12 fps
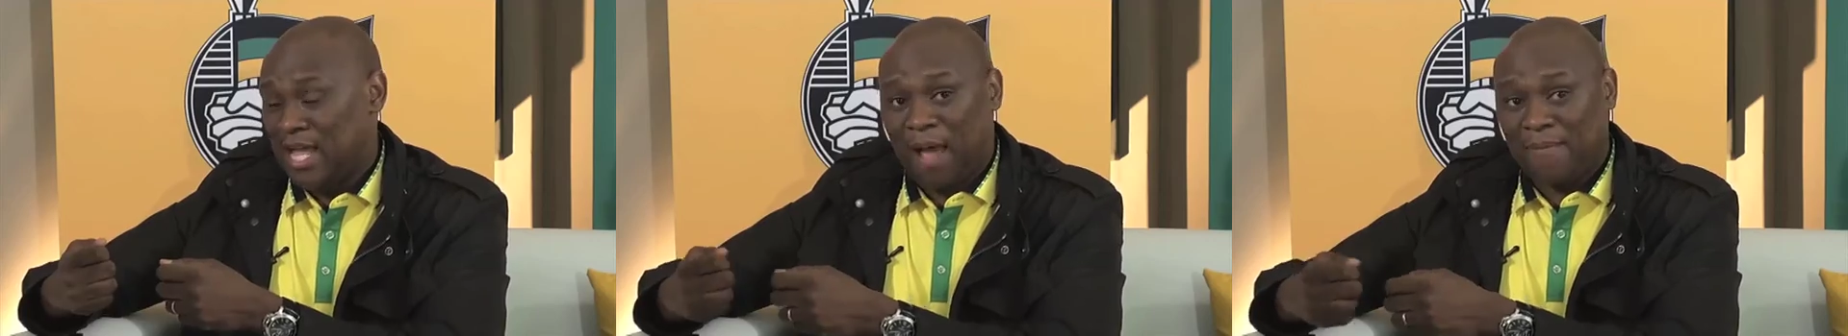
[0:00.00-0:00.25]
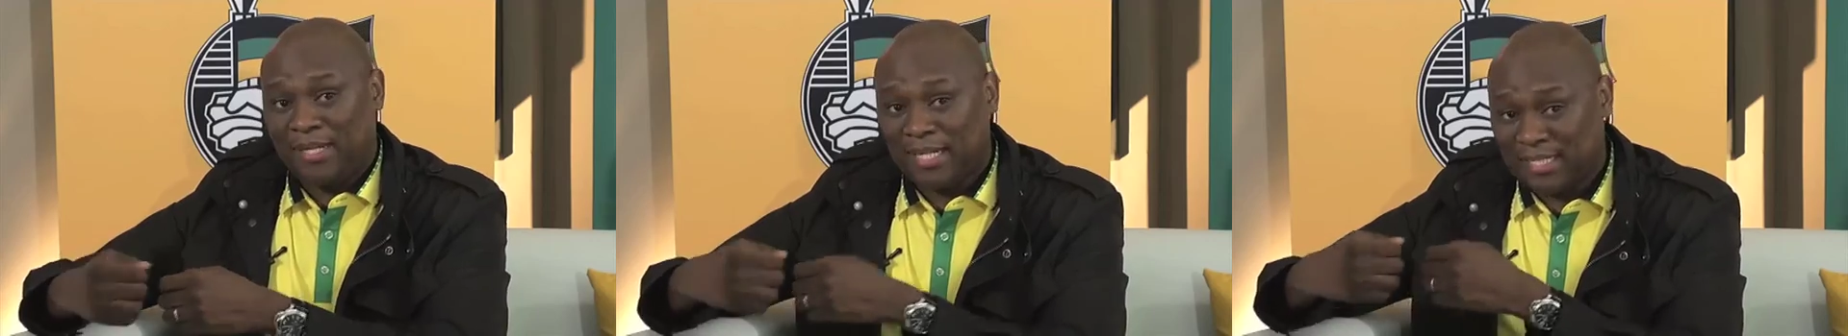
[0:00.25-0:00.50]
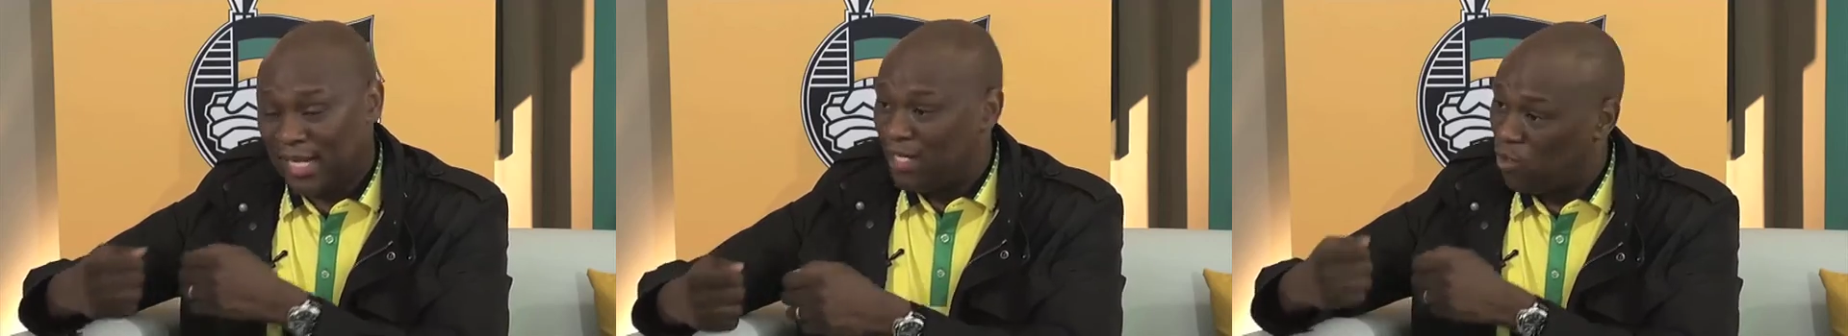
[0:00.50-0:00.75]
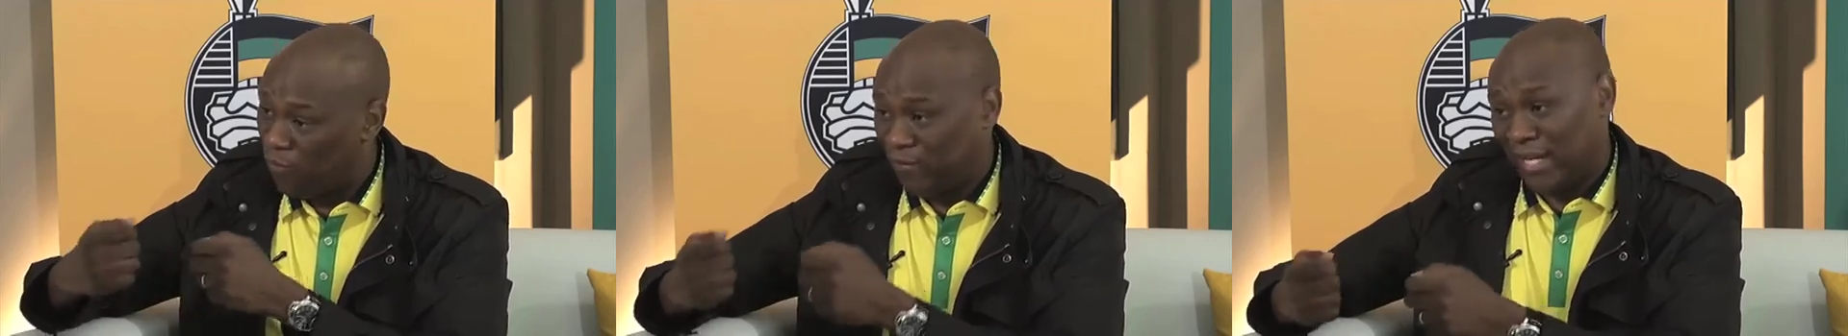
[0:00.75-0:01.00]
I mean, the
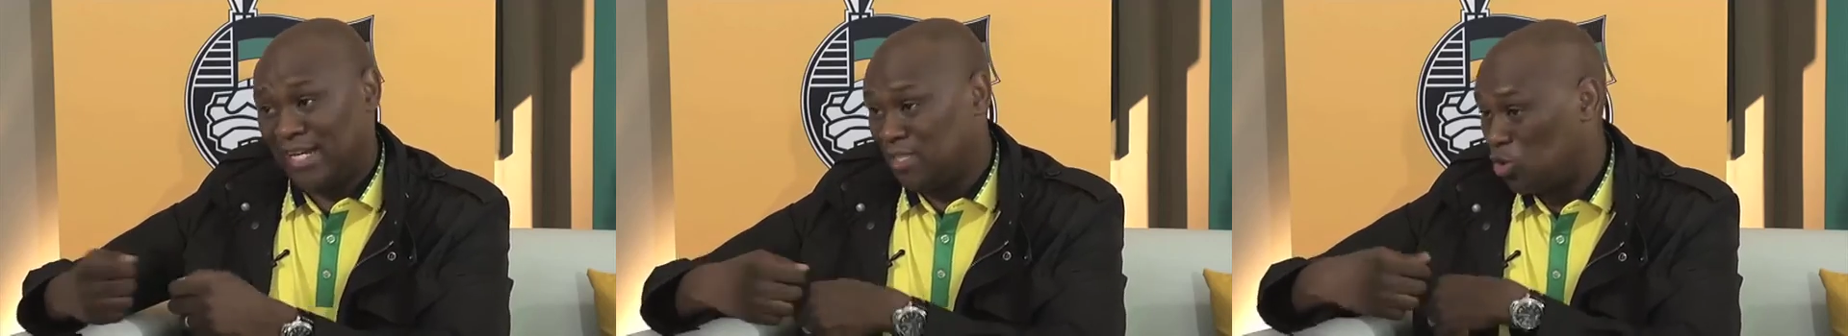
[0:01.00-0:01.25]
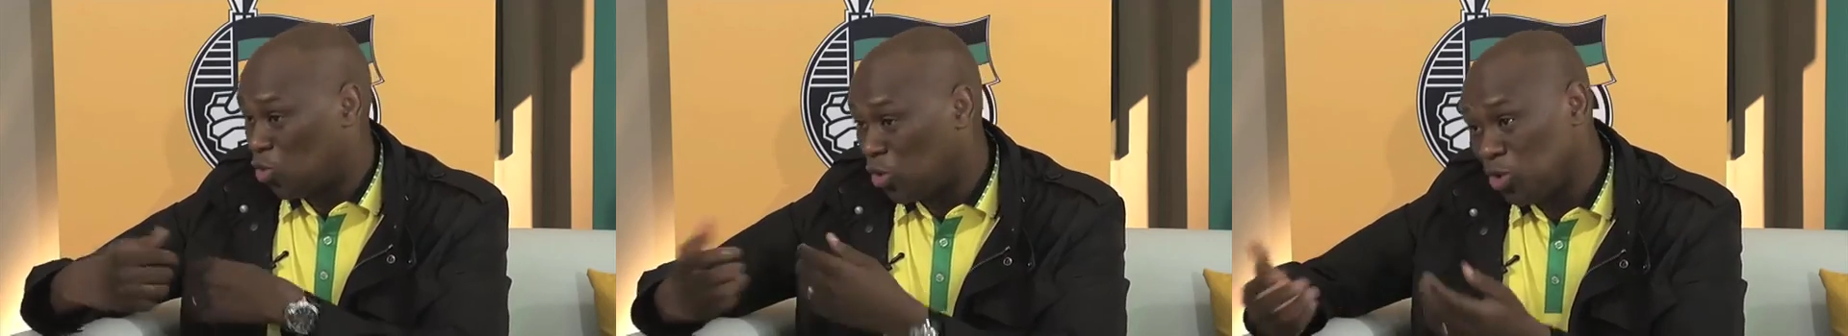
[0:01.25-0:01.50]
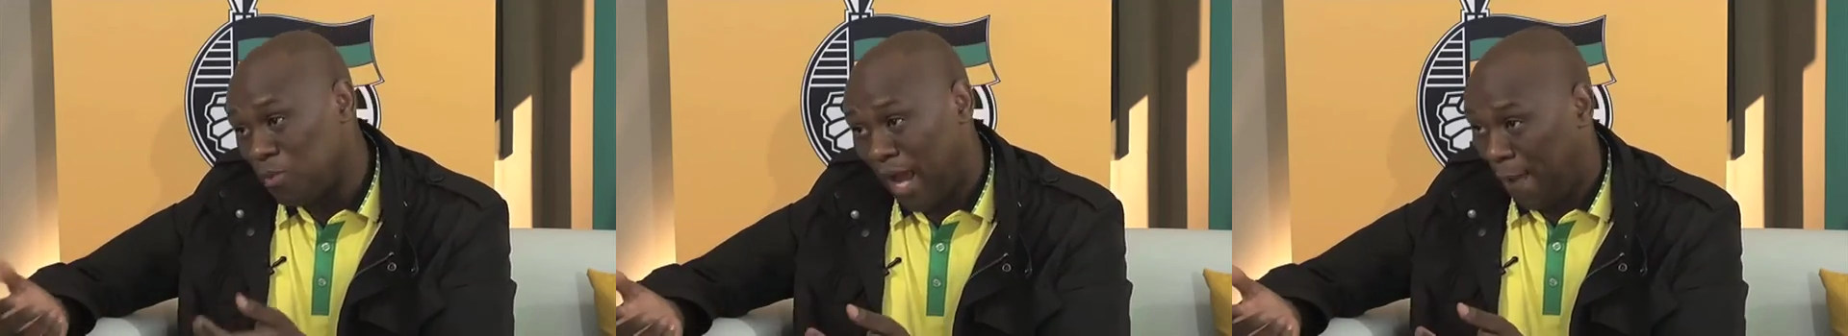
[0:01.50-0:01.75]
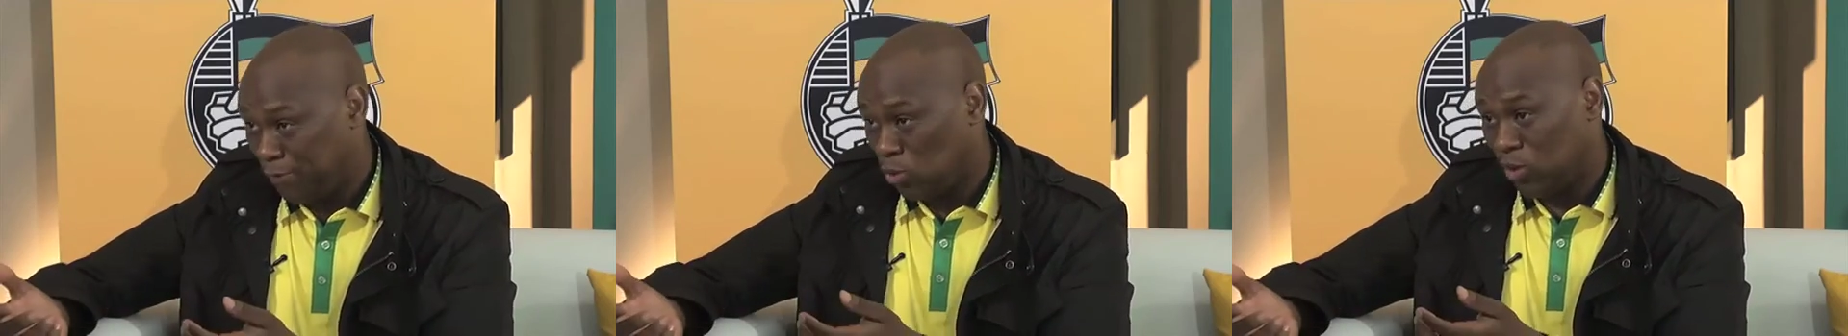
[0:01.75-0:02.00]
training of cadres is going to be
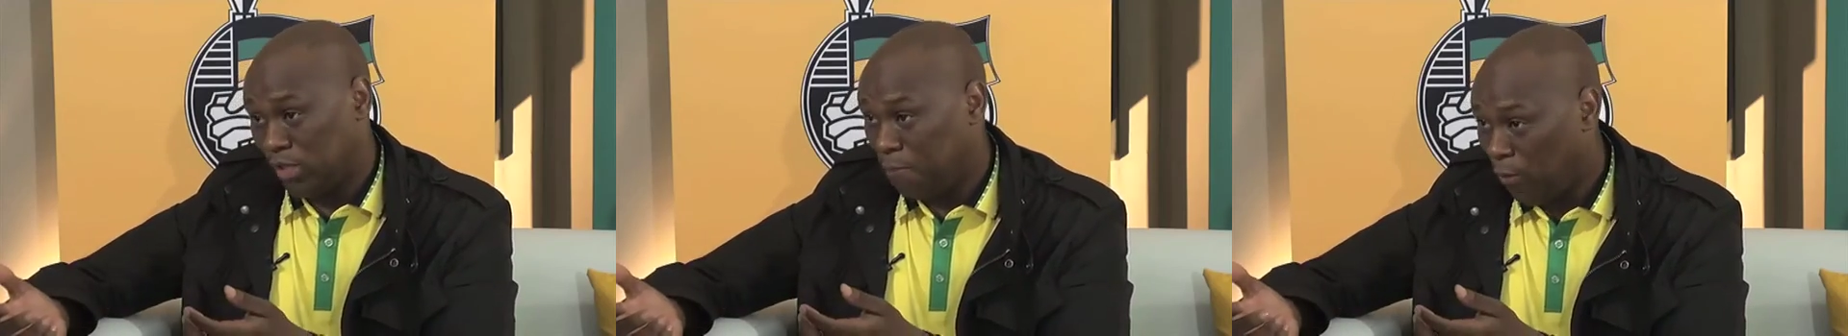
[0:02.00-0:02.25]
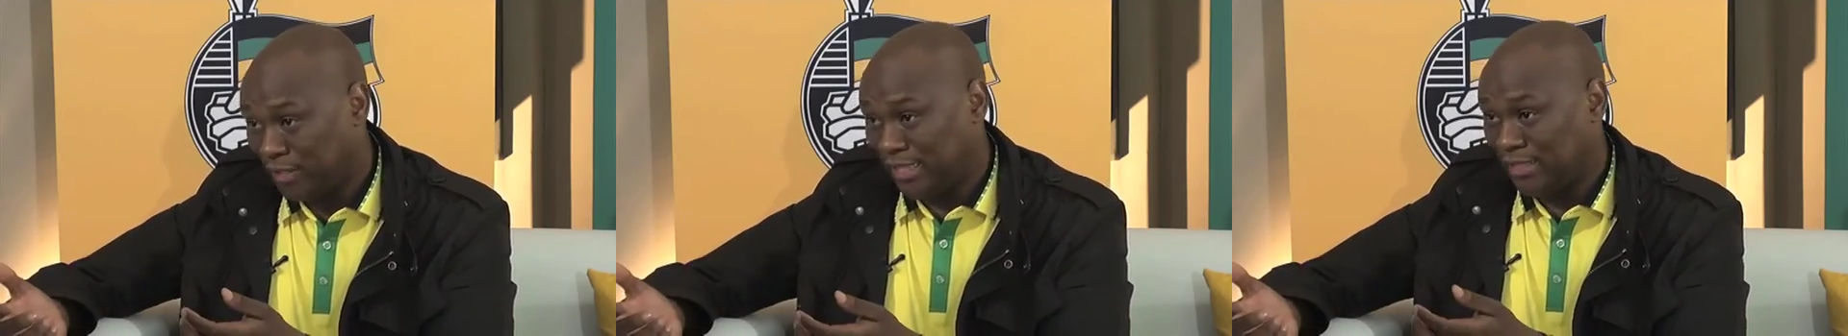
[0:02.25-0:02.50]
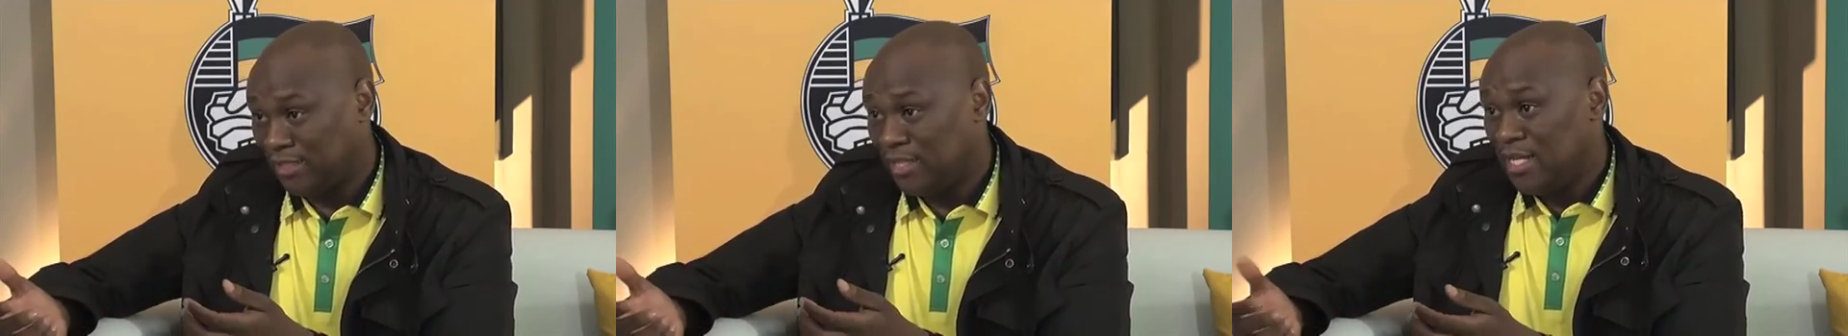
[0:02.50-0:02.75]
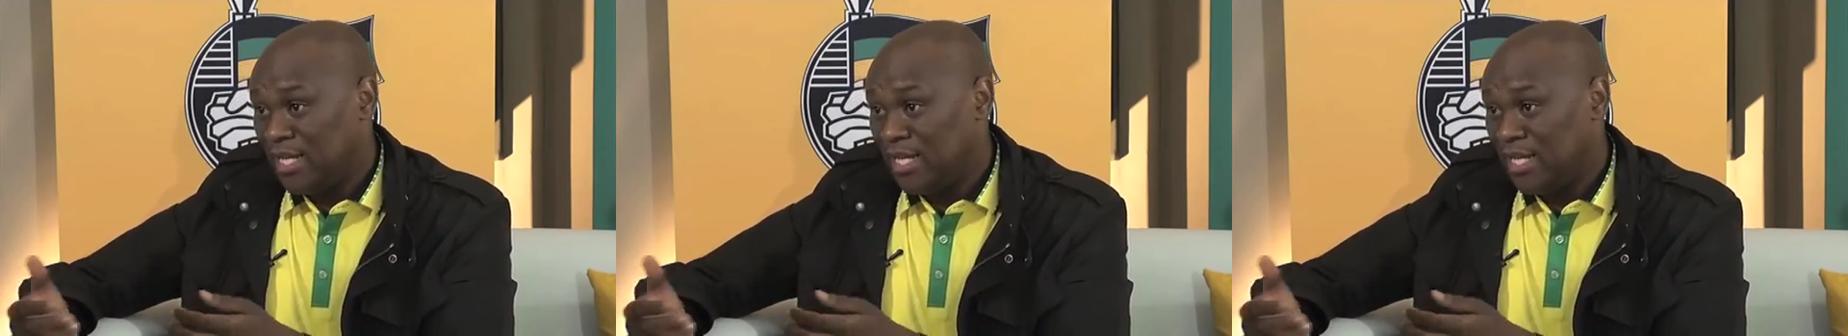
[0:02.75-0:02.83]
absolutely important